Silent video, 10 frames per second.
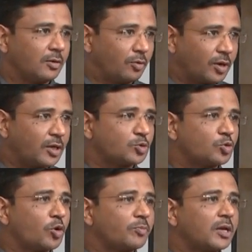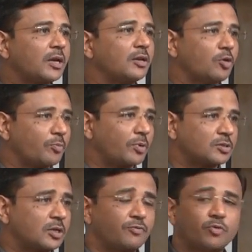Okay, it should not be in your
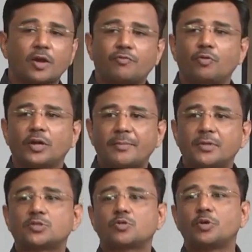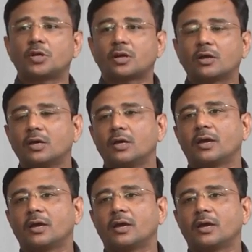person. If you are a full-time distributor